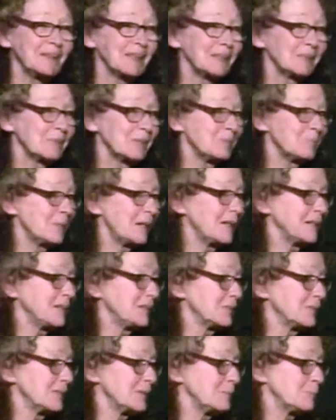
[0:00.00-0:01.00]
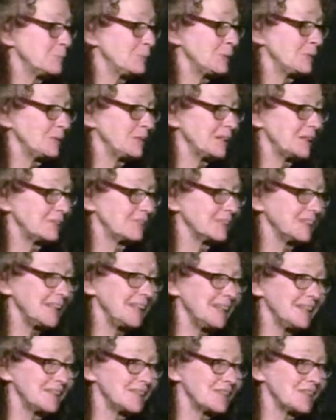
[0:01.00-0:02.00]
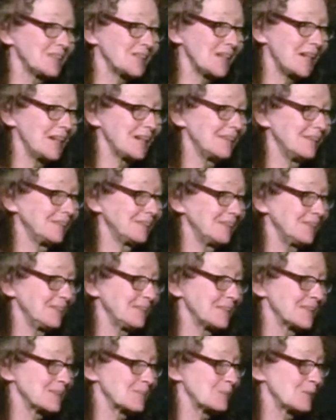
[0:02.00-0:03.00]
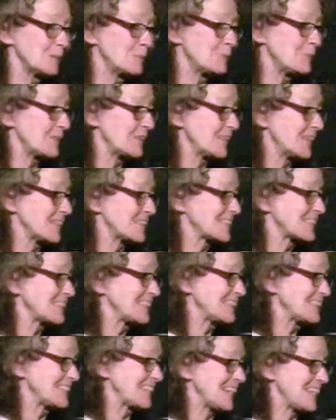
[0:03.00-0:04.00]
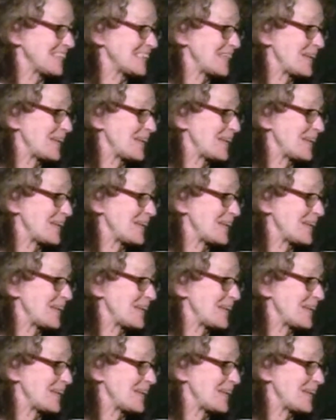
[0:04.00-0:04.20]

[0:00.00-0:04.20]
the reminder and the beauty of each child in this room with us today.